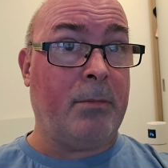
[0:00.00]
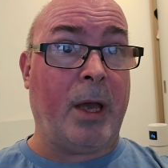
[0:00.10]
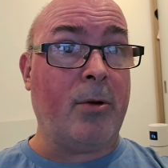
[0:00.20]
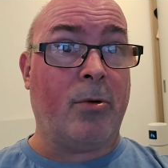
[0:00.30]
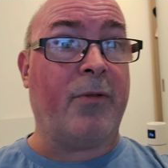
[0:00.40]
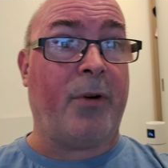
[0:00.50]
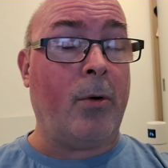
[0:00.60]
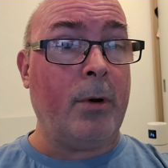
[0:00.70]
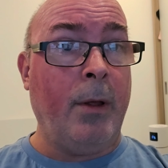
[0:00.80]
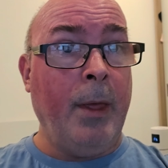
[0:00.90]
Good
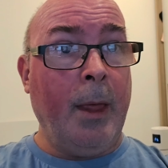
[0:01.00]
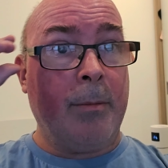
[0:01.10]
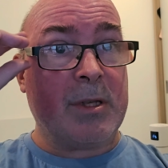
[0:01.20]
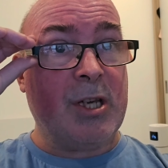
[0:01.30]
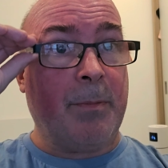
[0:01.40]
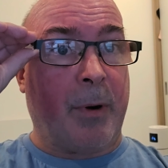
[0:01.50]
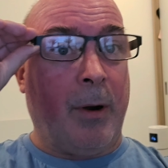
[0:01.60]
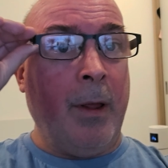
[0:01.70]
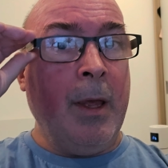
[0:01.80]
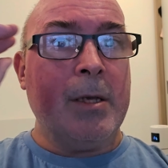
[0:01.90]
phone, but cheaper.
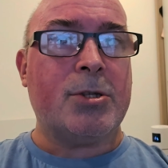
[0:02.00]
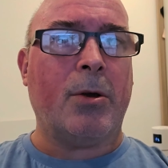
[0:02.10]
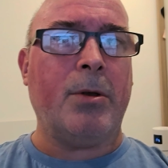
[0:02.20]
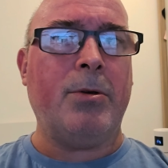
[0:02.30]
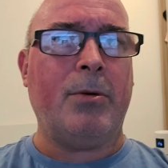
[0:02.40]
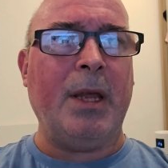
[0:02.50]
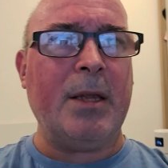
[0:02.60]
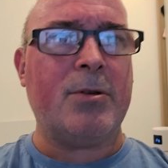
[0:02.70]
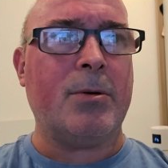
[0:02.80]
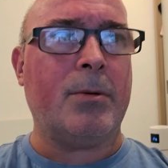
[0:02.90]
So you
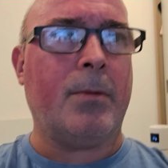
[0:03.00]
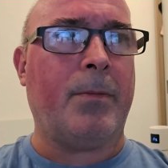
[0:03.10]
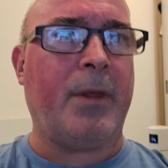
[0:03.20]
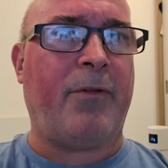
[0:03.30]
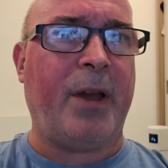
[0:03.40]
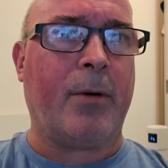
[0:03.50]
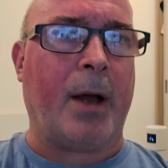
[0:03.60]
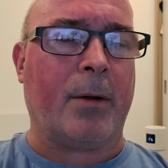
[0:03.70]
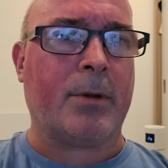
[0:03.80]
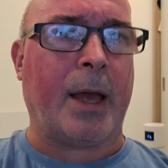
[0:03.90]
need to figure
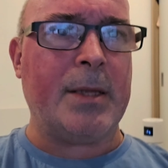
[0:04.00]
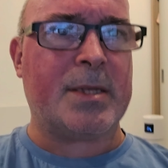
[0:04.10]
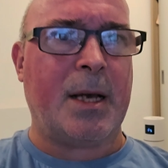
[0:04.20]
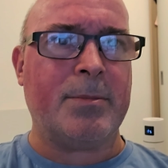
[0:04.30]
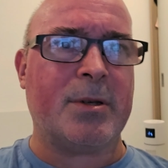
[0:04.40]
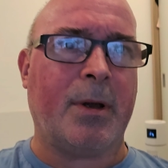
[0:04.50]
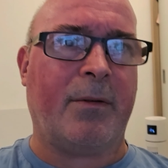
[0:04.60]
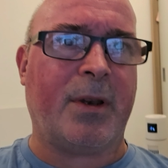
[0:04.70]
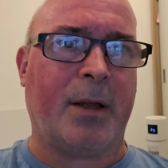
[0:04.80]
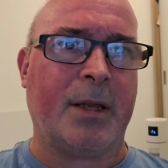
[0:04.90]
out, and Samsung
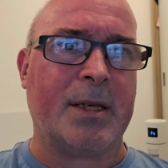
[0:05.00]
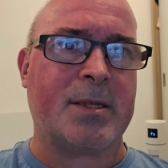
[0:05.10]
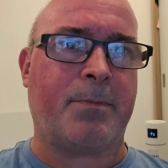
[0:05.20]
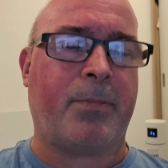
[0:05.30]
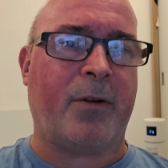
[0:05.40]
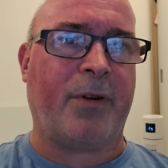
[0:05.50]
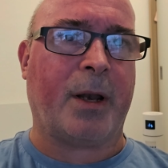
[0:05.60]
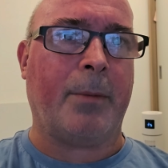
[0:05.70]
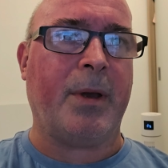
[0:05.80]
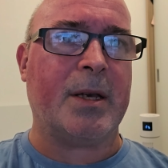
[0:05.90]
have done this
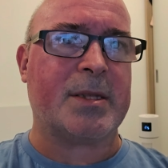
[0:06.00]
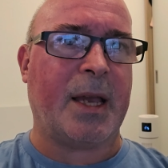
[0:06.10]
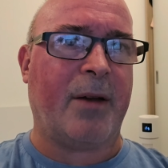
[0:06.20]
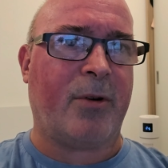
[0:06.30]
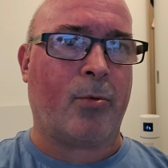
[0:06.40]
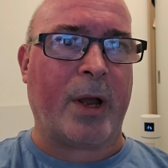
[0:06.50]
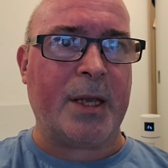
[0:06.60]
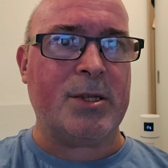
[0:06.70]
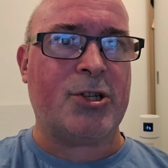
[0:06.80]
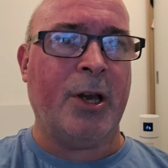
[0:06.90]
perfectly because they have a
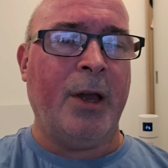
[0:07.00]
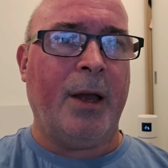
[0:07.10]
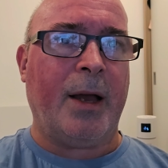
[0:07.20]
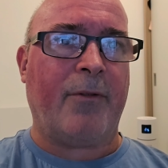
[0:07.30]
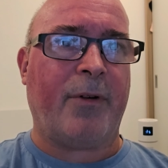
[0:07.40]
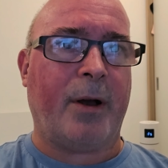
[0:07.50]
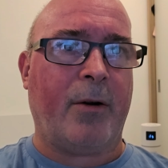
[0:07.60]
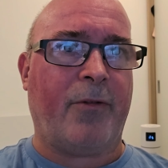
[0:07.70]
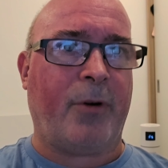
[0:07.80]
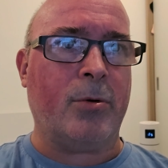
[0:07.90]
range
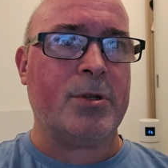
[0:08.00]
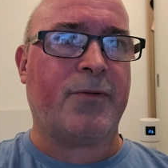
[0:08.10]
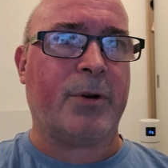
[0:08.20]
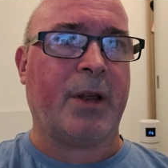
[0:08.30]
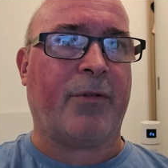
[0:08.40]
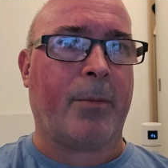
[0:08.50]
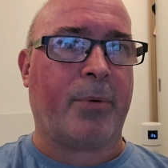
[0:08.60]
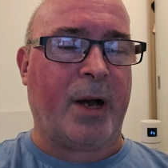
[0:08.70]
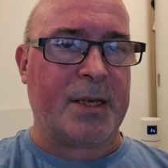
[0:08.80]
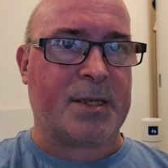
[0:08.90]
of phones for different
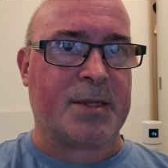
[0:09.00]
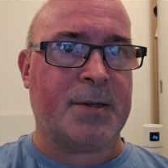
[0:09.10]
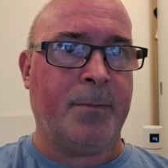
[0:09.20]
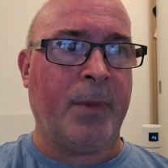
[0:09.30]
prices.